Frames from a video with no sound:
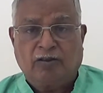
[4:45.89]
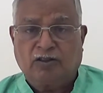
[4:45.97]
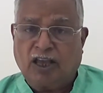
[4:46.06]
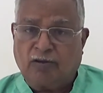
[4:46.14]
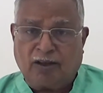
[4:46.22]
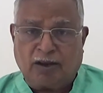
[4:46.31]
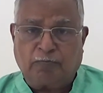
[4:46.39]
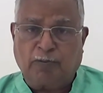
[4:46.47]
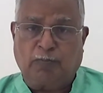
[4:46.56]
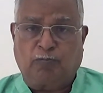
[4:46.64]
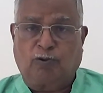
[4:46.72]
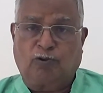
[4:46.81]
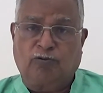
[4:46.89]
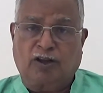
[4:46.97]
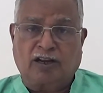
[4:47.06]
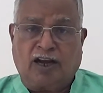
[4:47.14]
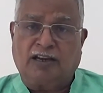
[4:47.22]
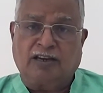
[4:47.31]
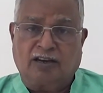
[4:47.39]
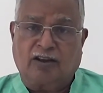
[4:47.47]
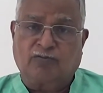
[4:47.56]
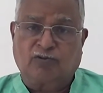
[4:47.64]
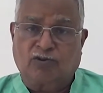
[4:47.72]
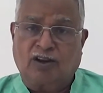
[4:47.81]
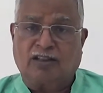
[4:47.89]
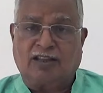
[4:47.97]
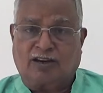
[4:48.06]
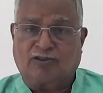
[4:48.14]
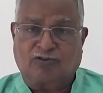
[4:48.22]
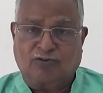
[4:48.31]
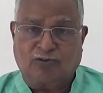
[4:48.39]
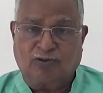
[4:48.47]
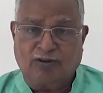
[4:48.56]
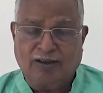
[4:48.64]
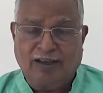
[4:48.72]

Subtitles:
There were people who were kind enough to run that school.